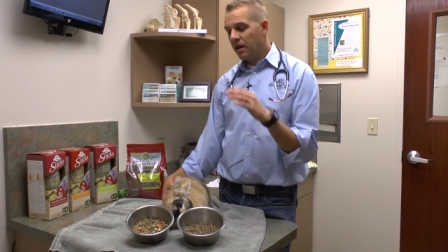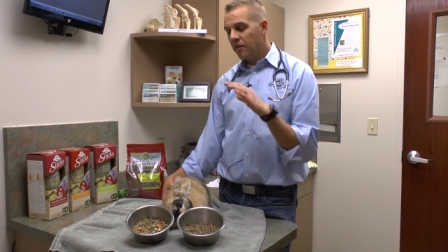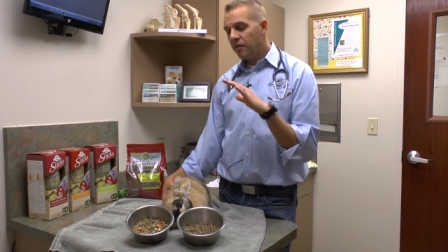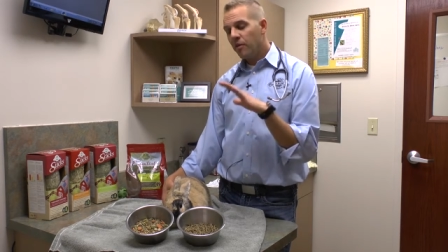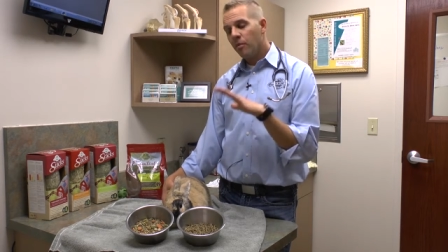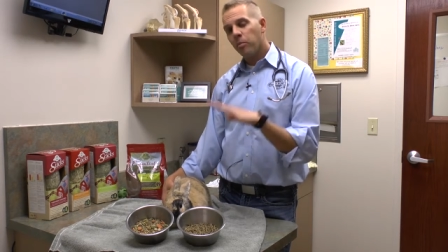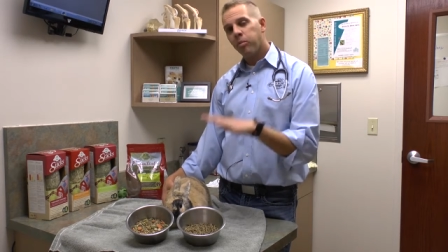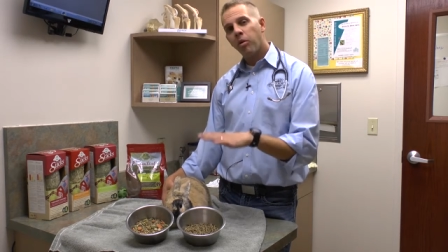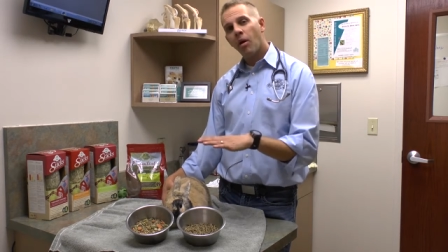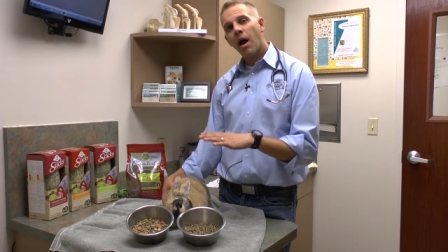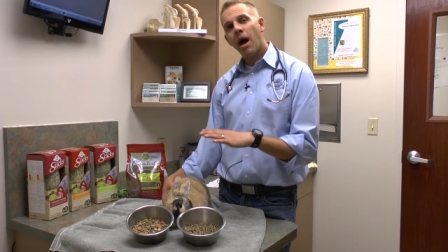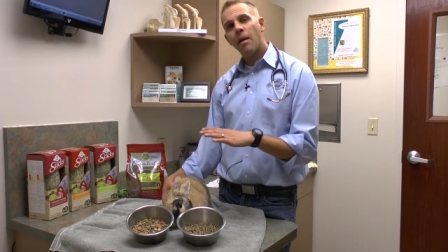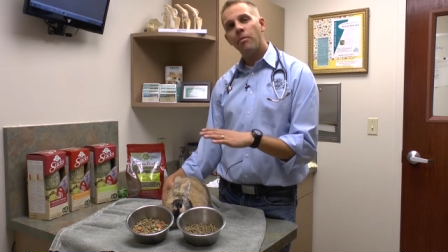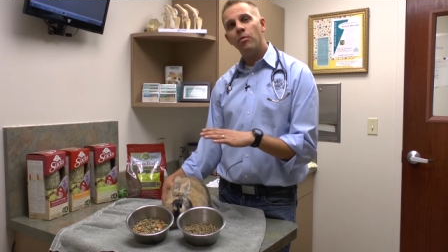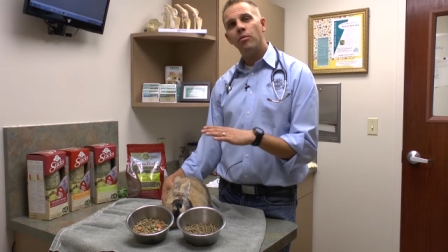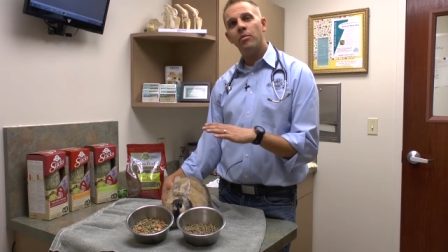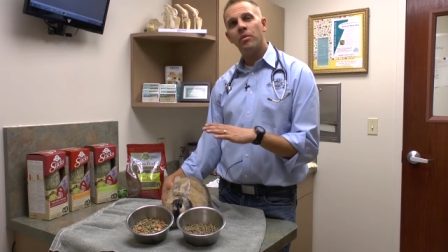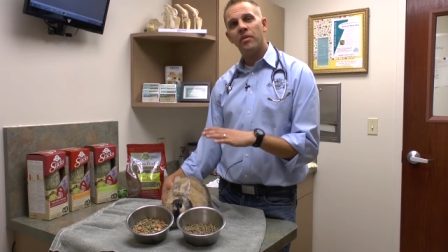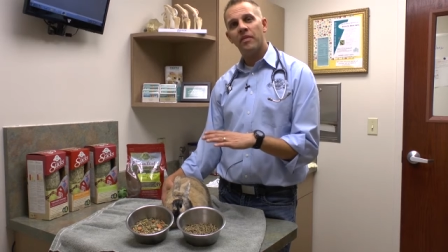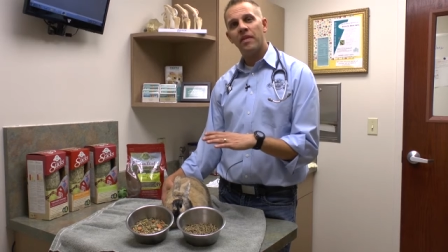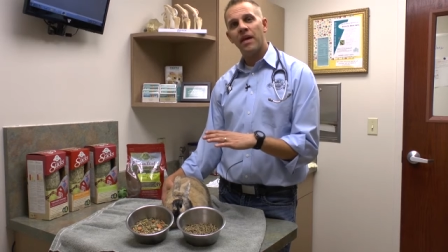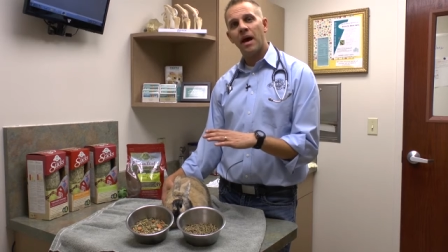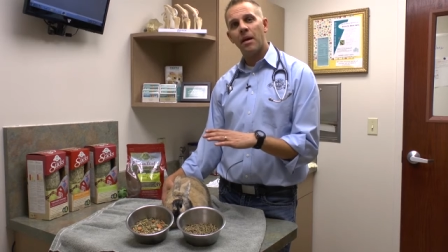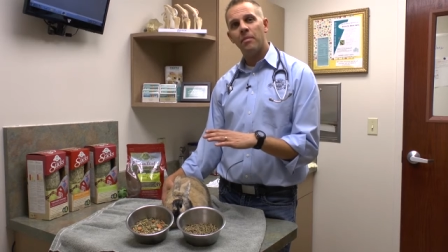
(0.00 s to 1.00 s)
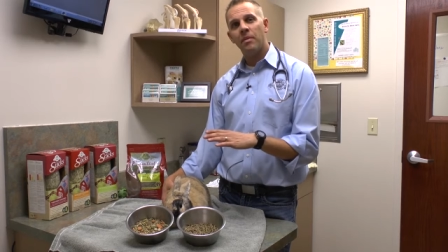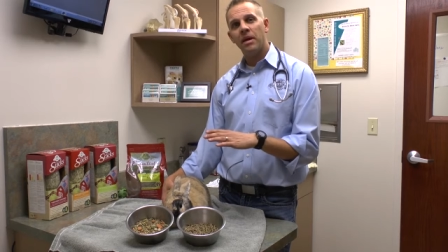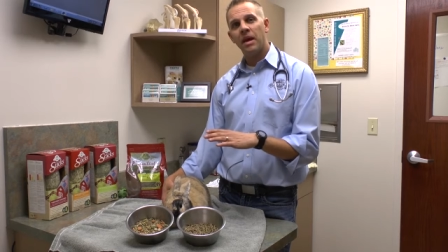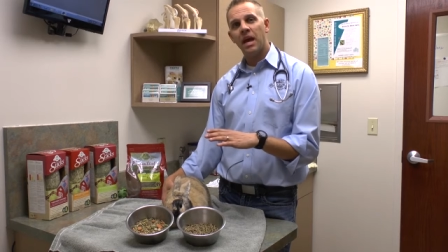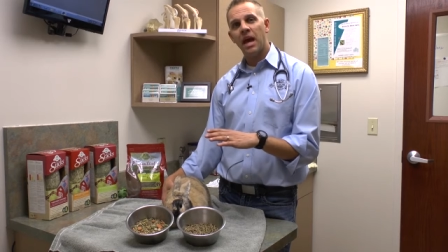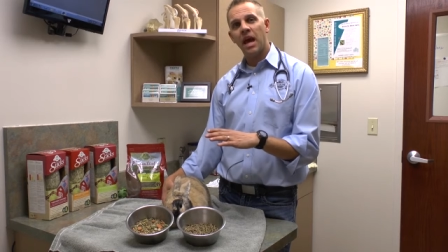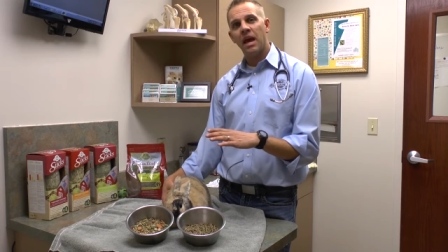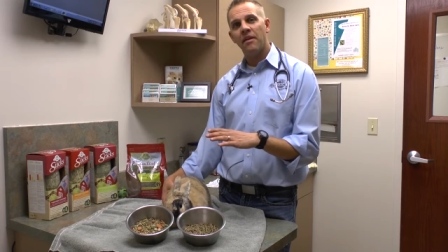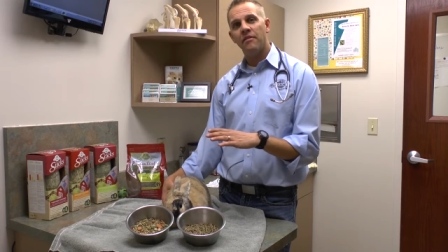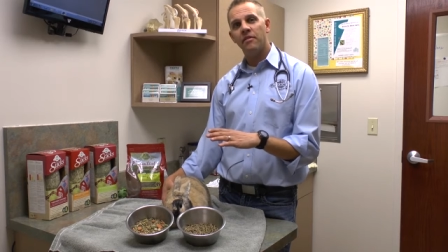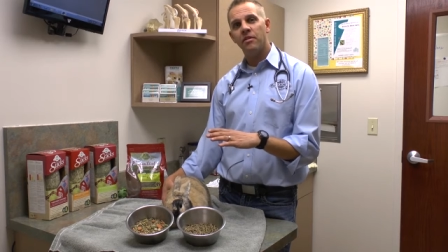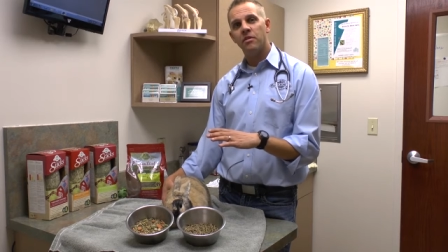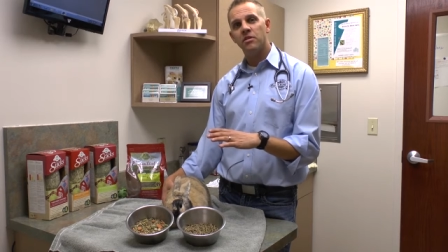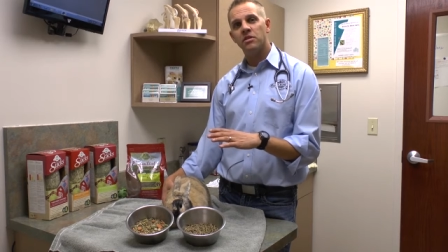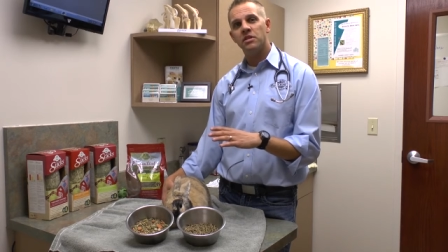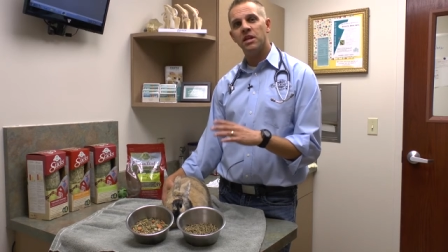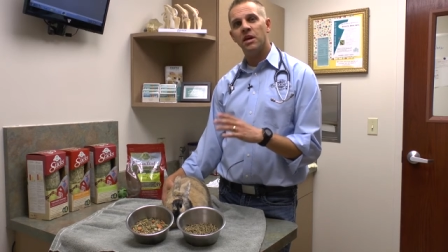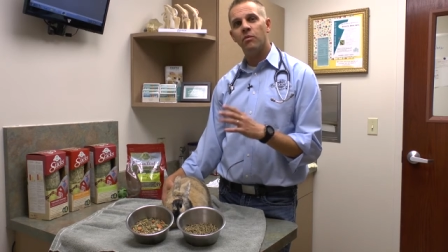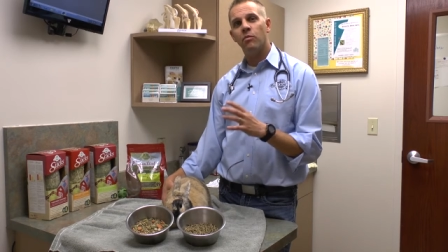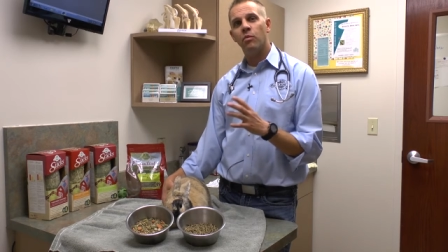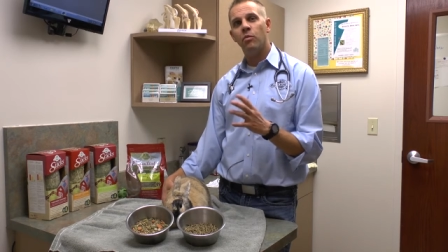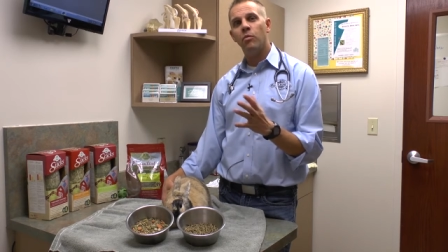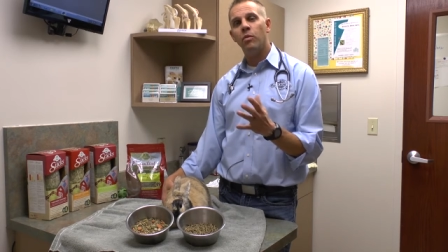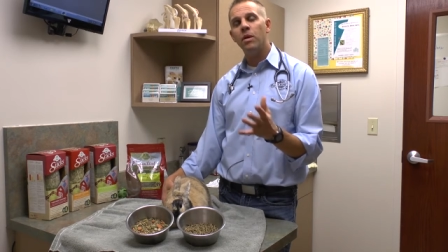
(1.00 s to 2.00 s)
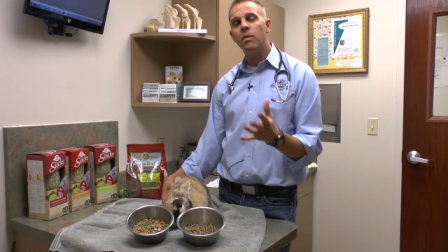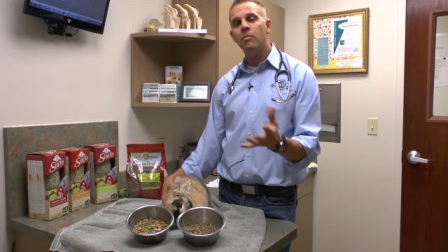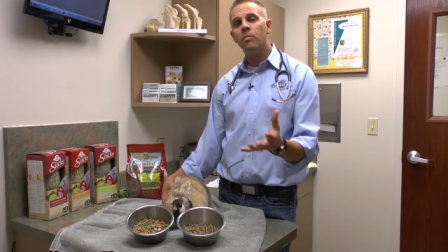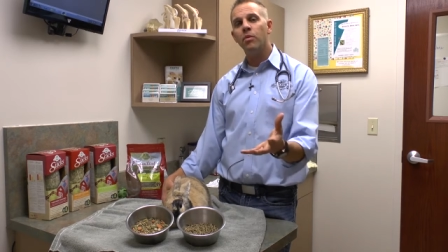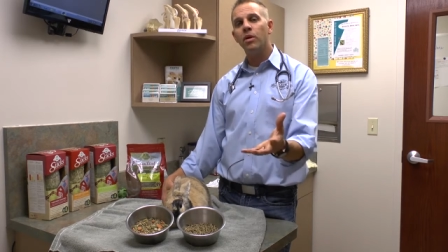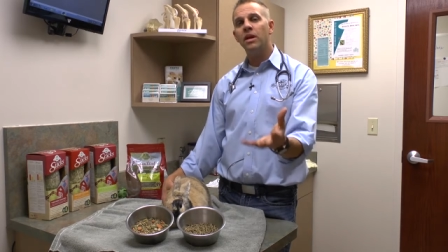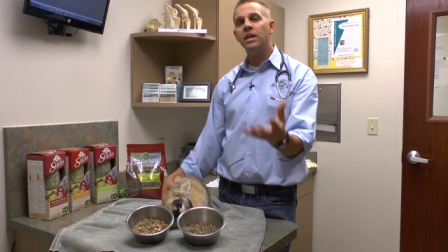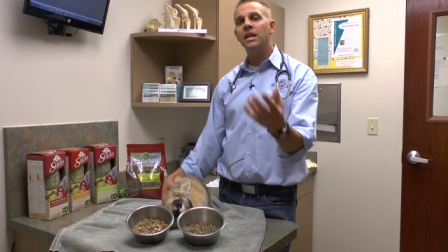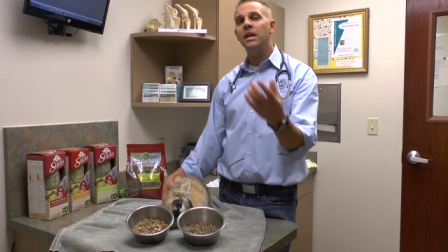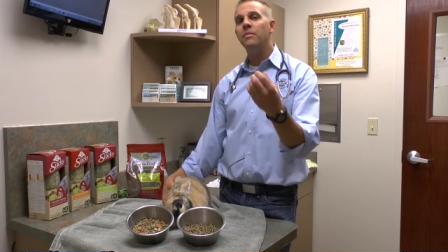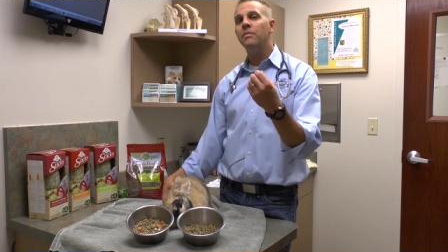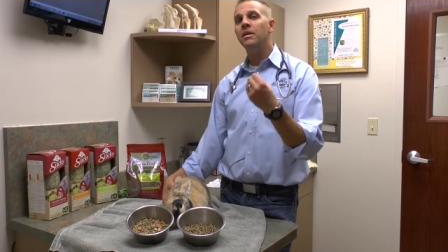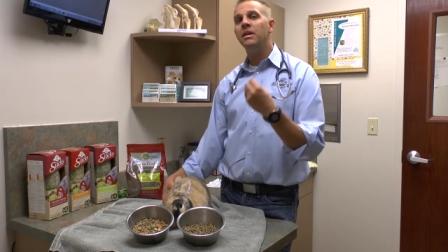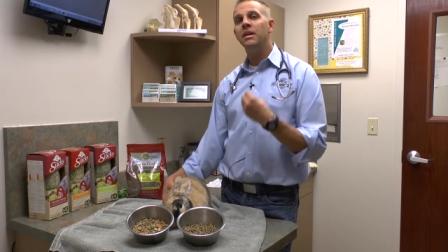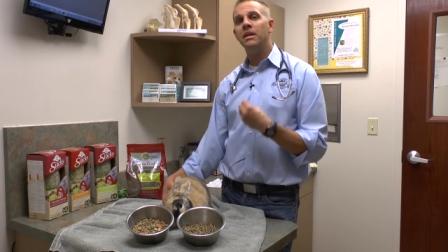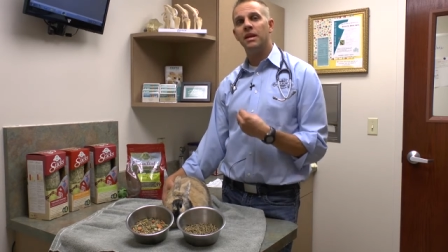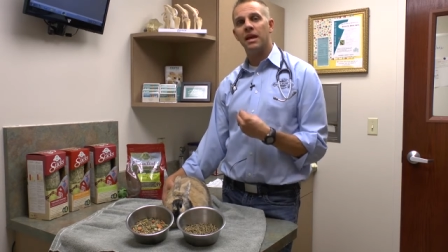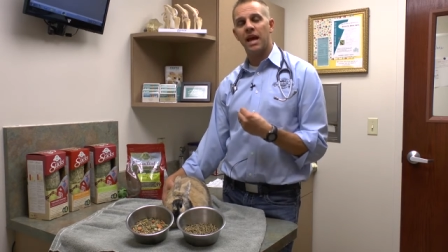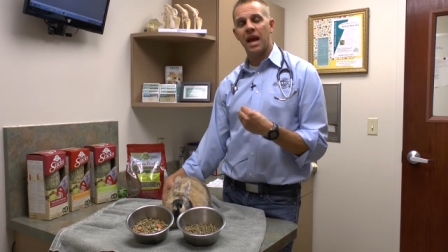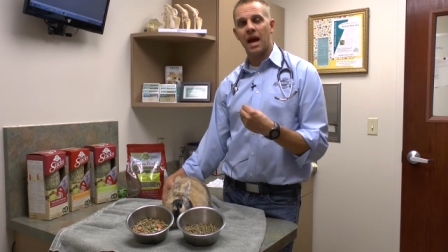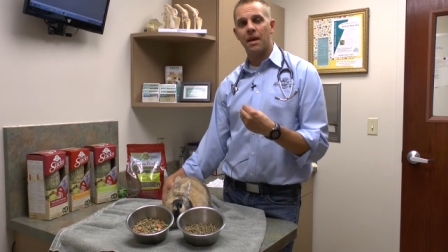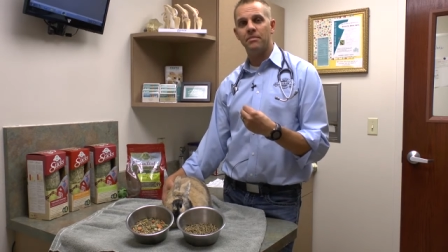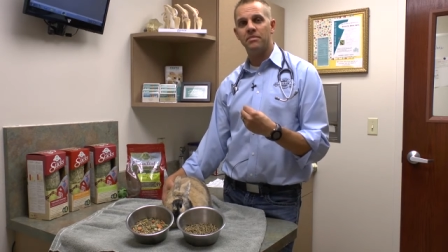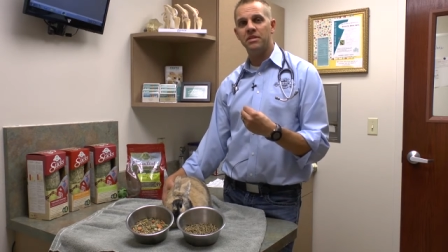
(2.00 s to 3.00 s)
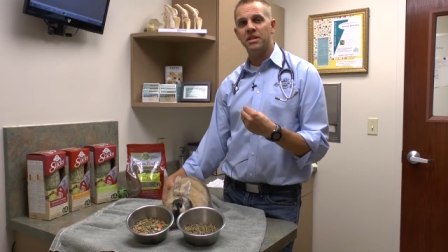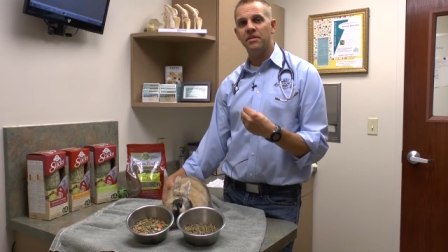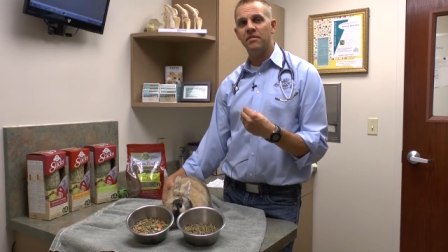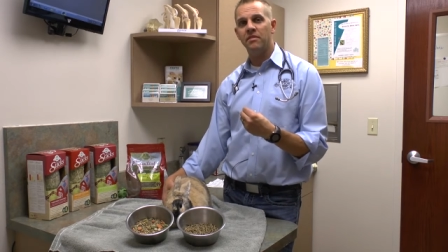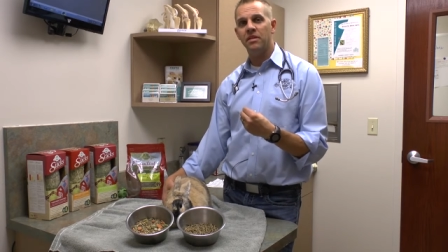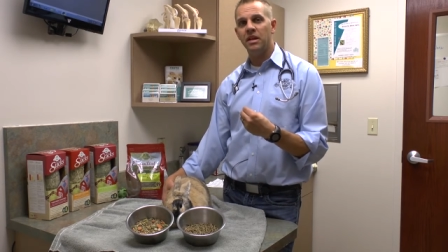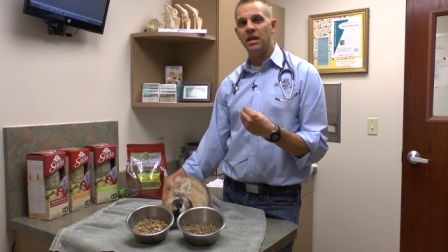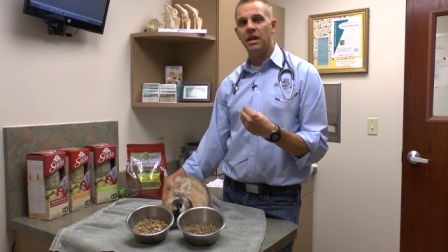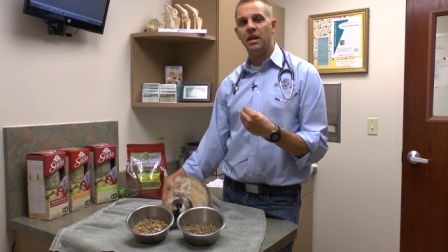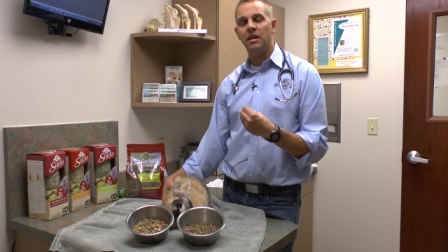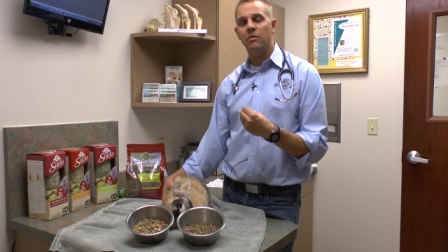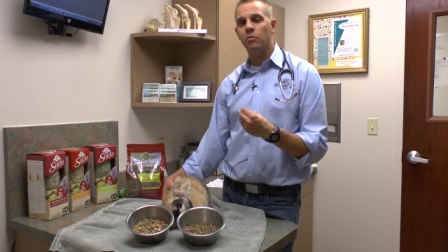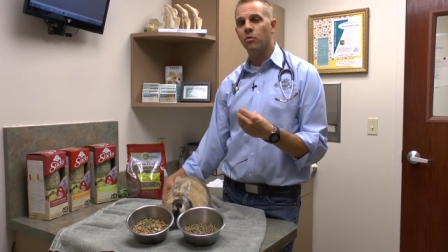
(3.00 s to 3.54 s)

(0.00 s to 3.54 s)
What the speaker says: The problem with that behavior is that when we bring them into captivity,